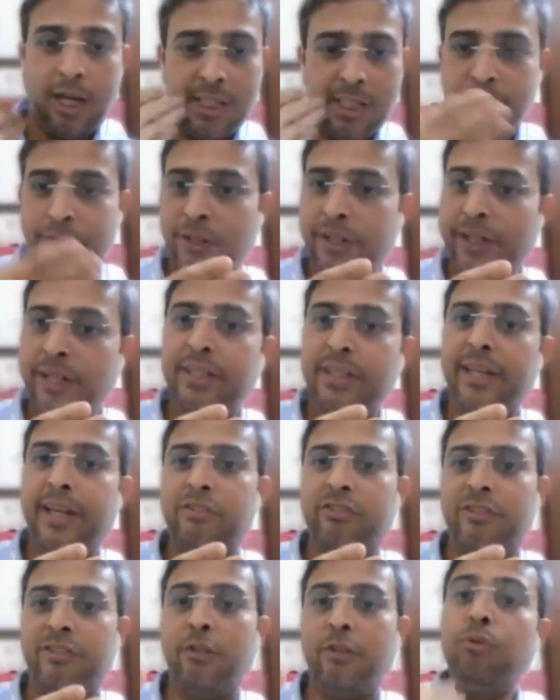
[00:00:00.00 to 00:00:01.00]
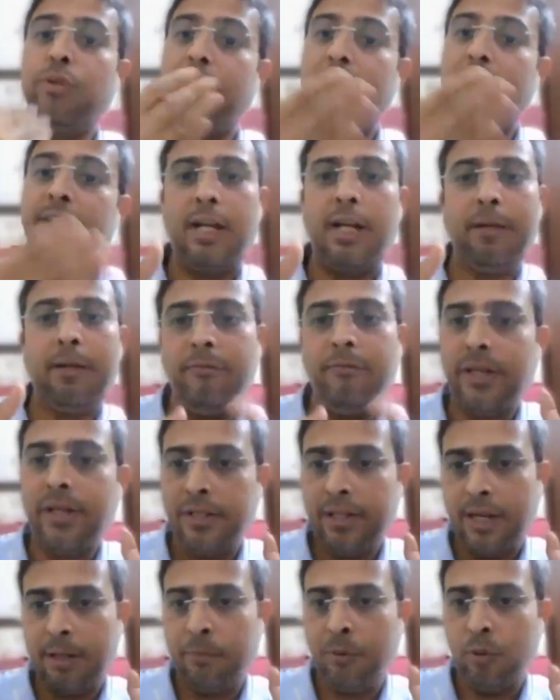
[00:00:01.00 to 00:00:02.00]
You cannot ask for anything extra. You need
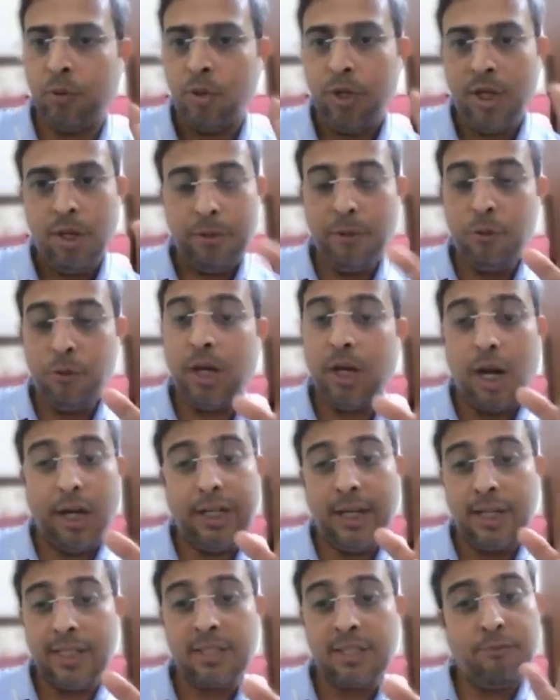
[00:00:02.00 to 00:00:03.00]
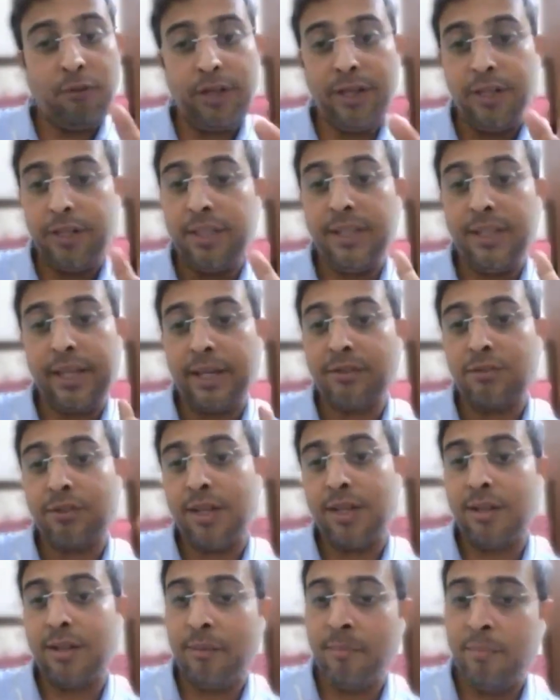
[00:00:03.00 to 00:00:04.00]
help, we can help you. But you can't ask for
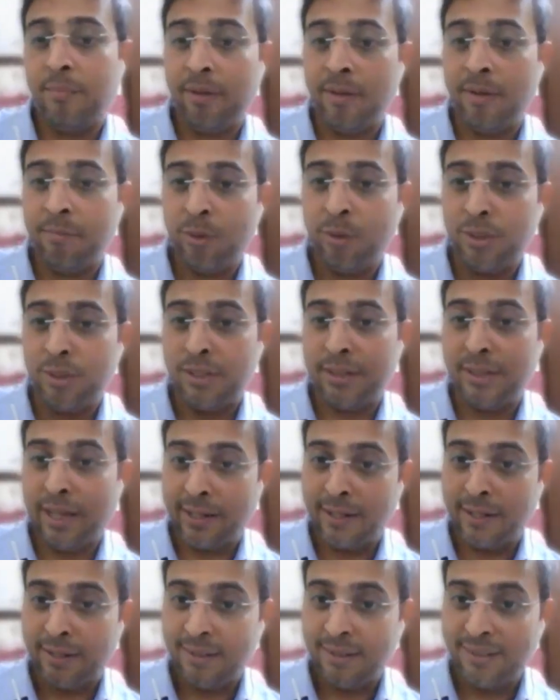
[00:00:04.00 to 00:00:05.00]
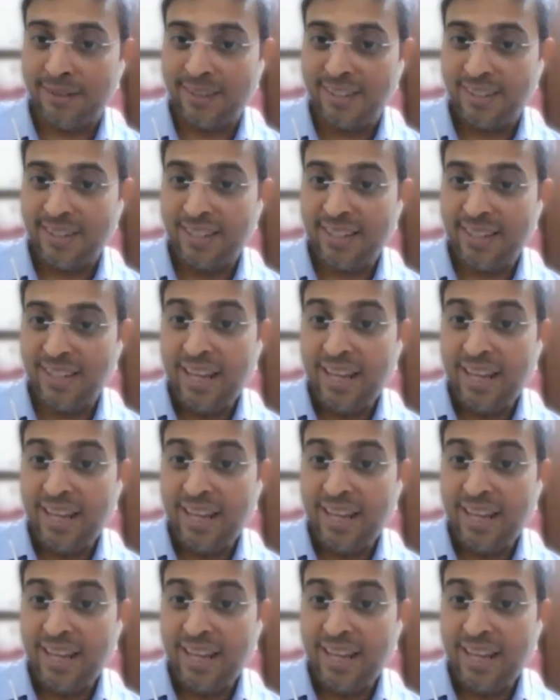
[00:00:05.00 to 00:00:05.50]
anything extra more than that.